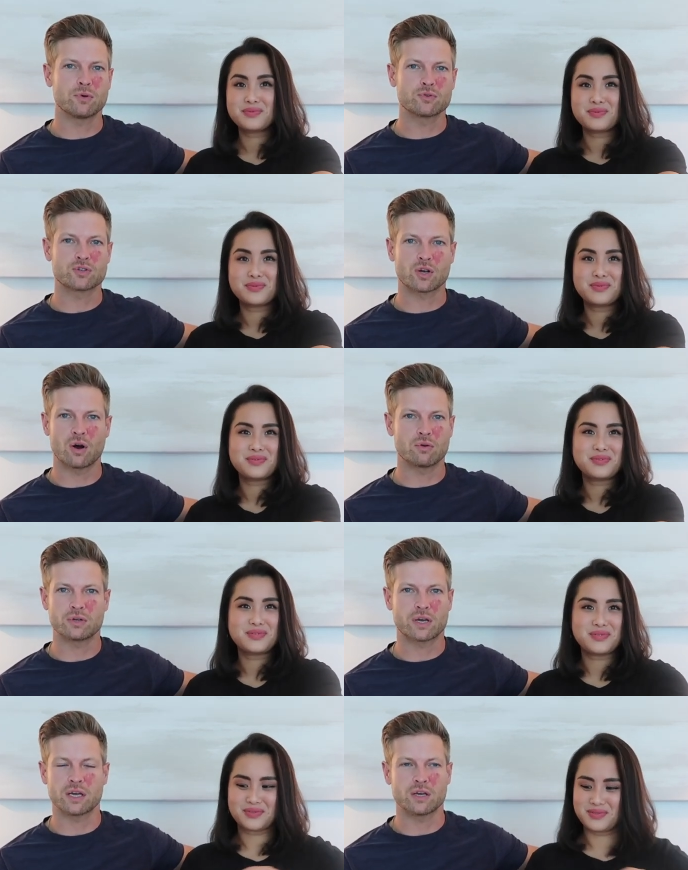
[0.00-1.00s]
Speaker 1: months ago. You,
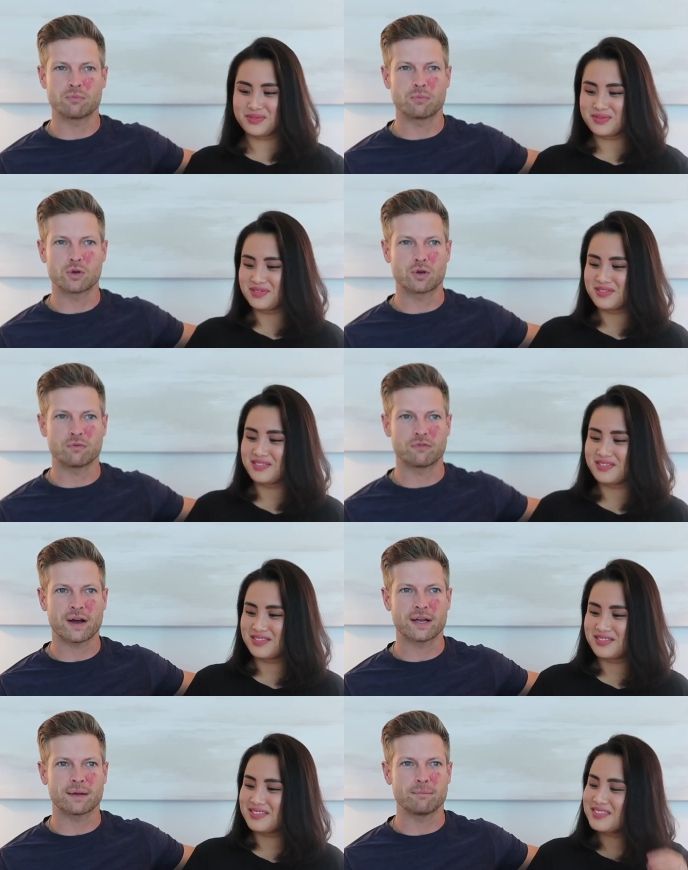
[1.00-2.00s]
you, you couldn't
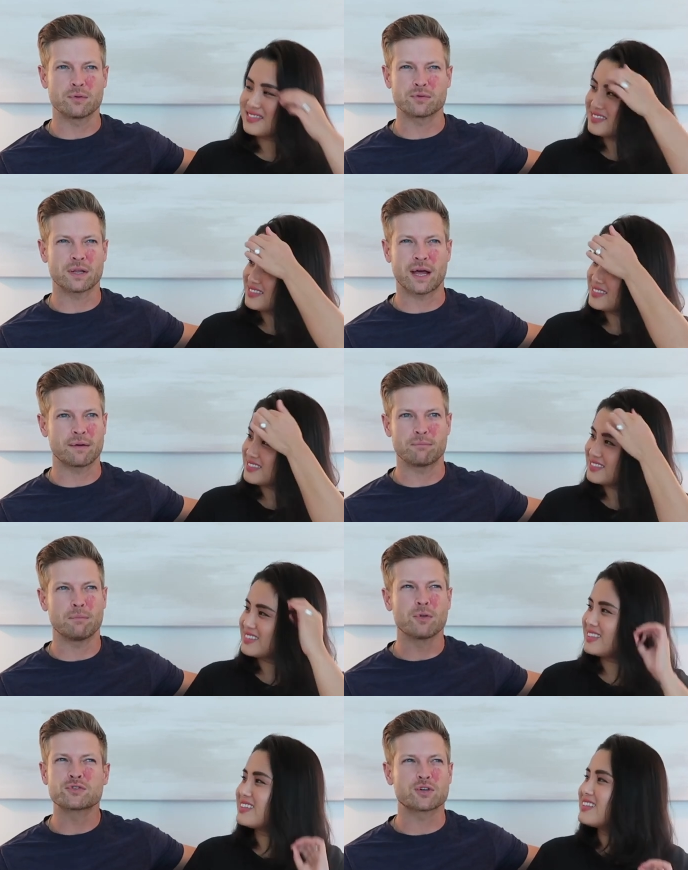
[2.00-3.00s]
find it month, like
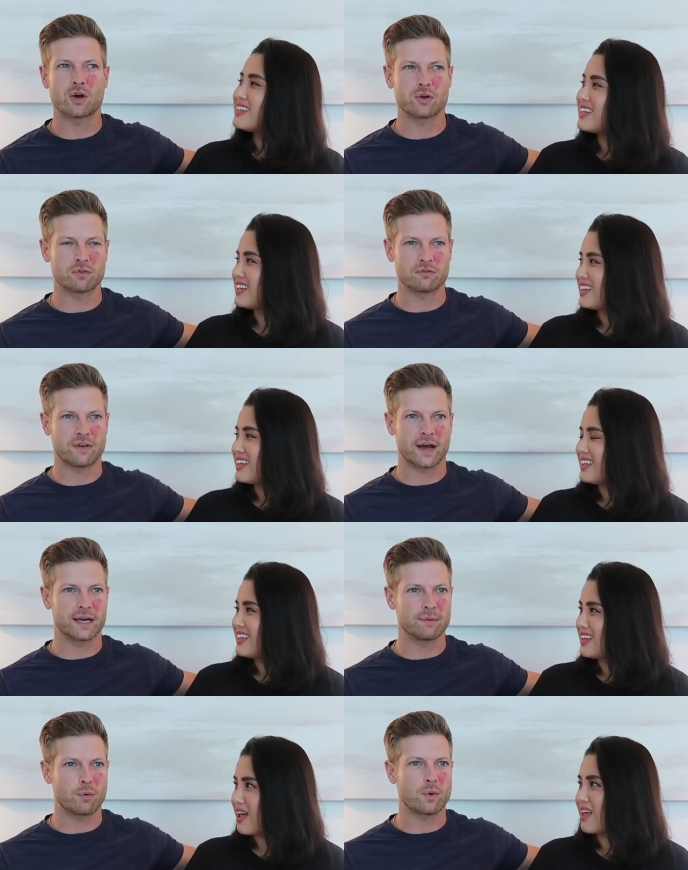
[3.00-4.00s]
months ago. You couldn't find it,
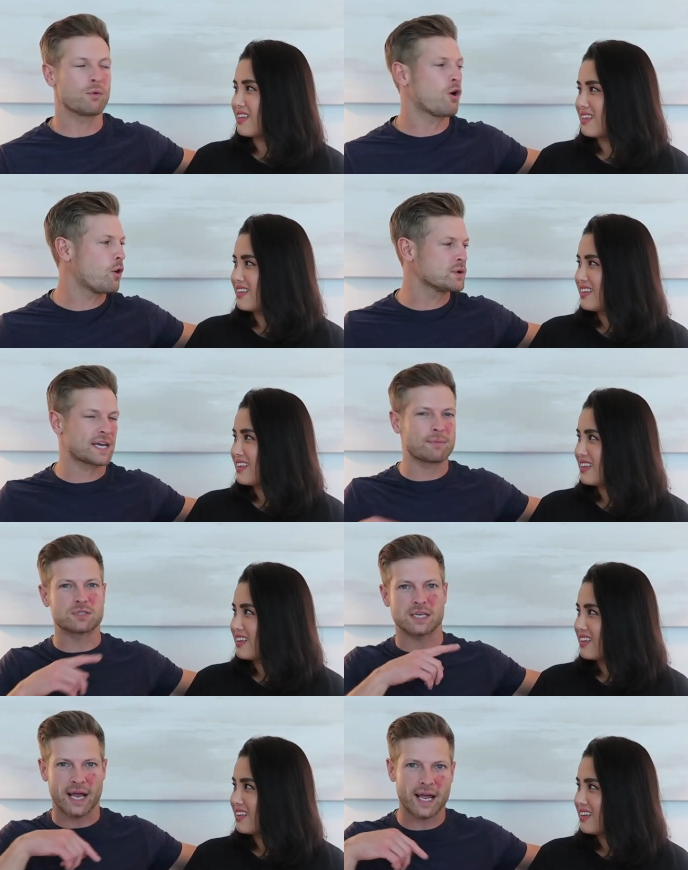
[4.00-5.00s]
yeah. but we were always able to
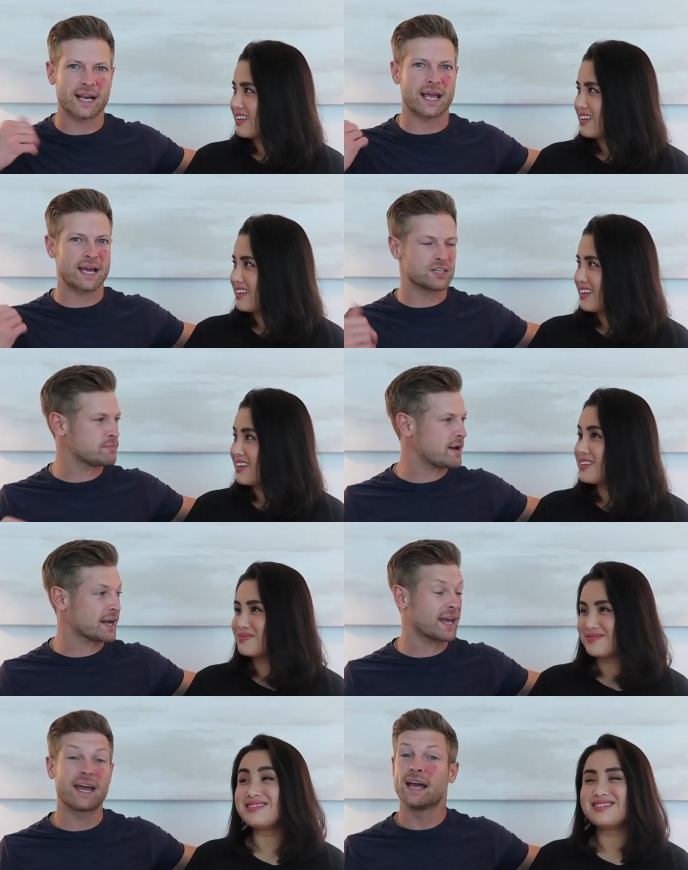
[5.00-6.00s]
get it at the Asian
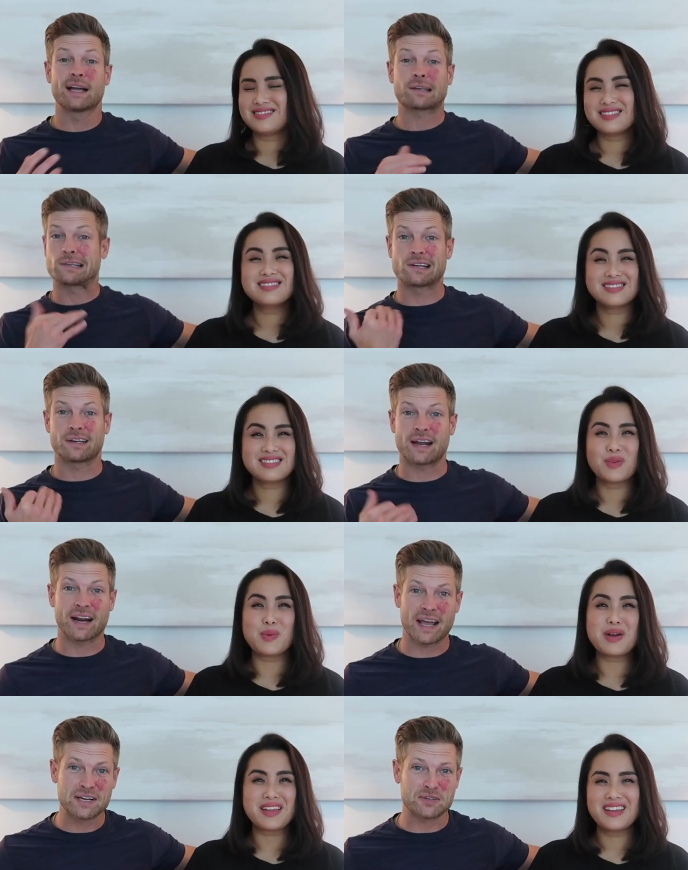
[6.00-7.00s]
market. Now the
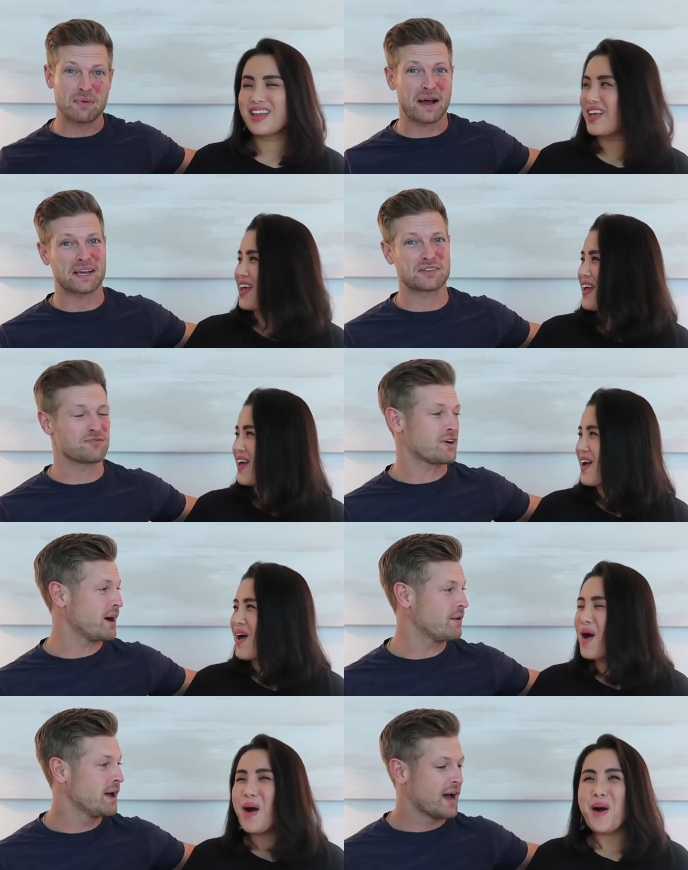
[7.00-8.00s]
Asian market's run
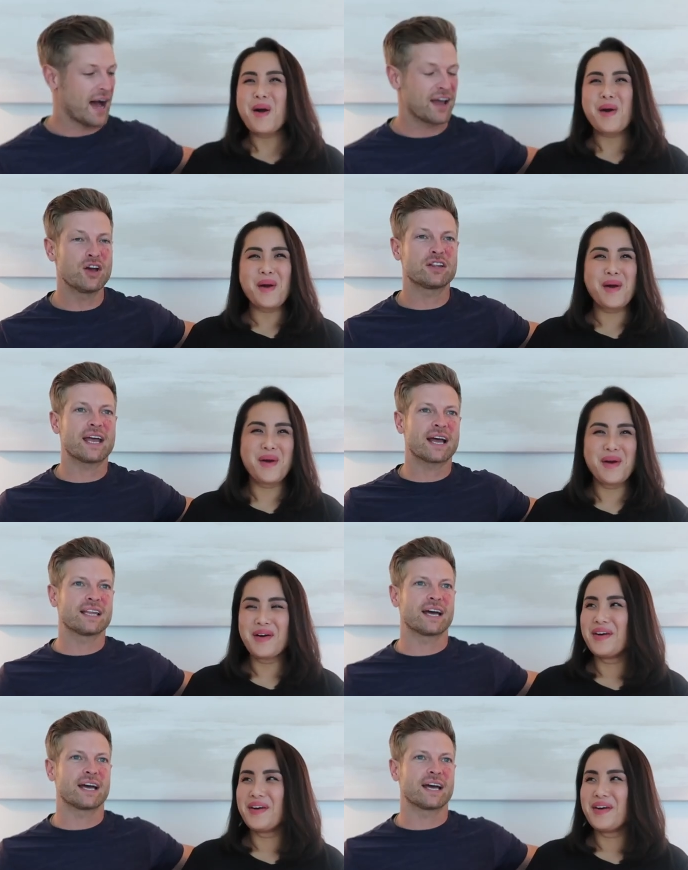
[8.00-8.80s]
out. I heard they had